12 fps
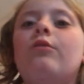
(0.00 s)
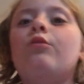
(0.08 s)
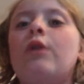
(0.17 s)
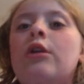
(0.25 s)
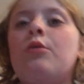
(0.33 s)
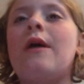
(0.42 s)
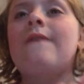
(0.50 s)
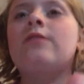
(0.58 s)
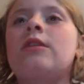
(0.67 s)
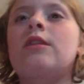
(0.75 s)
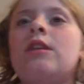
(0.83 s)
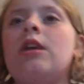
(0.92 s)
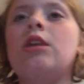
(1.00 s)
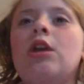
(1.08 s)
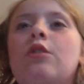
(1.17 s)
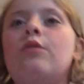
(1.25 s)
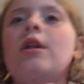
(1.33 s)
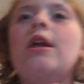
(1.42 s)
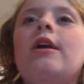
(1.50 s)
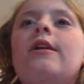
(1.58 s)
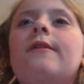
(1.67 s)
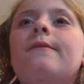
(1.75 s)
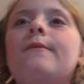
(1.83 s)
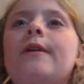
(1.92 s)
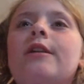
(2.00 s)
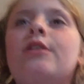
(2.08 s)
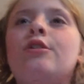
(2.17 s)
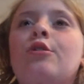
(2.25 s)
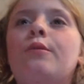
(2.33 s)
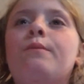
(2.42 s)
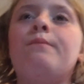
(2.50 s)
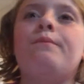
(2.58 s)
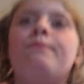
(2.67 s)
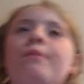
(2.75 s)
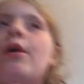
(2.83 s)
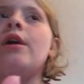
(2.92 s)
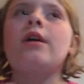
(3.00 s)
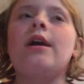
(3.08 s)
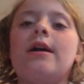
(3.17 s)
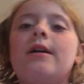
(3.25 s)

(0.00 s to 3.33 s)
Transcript: what you have to do is to put,